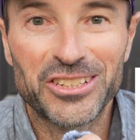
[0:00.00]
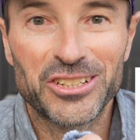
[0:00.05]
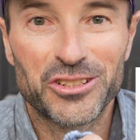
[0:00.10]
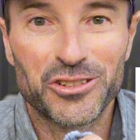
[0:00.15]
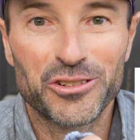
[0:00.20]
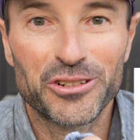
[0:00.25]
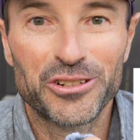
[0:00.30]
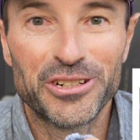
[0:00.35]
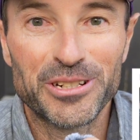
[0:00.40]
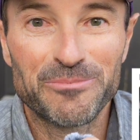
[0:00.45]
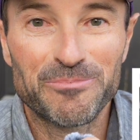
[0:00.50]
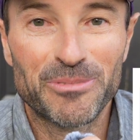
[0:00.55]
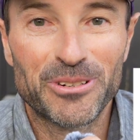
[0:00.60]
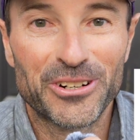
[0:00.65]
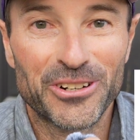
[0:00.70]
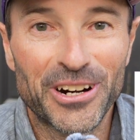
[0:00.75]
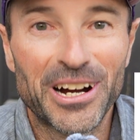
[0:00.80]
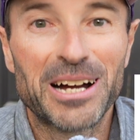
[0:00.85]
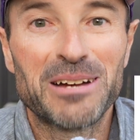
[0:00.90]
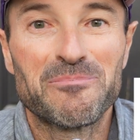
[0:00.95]
the true
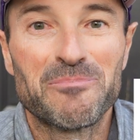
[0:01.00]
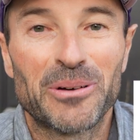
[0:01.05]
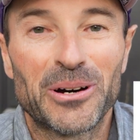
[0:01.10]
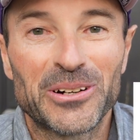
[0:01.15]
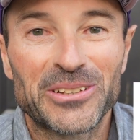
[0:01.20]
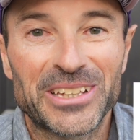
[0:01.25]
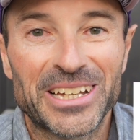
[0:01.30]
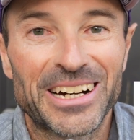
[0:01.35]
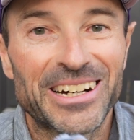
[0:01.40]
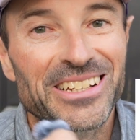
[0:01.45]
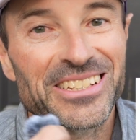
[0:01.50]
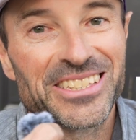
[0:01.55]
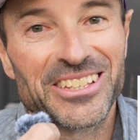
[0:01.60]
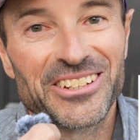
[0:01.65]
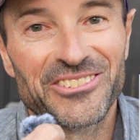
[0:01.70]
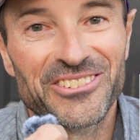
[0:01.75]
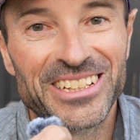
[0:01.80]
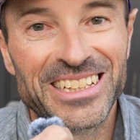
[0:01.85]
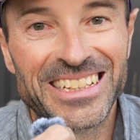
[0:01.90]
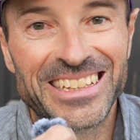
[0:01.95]
crime podcast, I
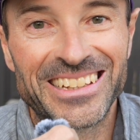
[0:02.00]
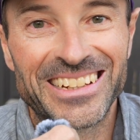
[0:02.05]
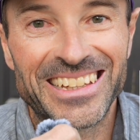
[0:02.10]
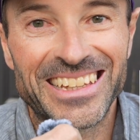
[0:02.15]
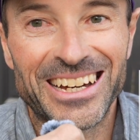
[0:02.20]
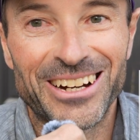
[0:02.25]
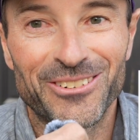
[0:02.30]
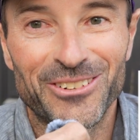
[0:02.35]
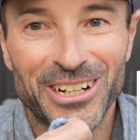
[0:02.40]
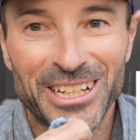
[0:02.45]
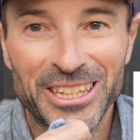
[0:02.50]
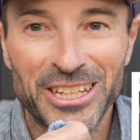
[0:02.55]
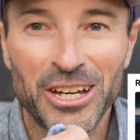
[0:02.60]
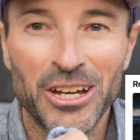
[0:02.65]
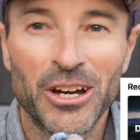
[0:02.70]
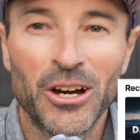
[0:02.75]
really like that one,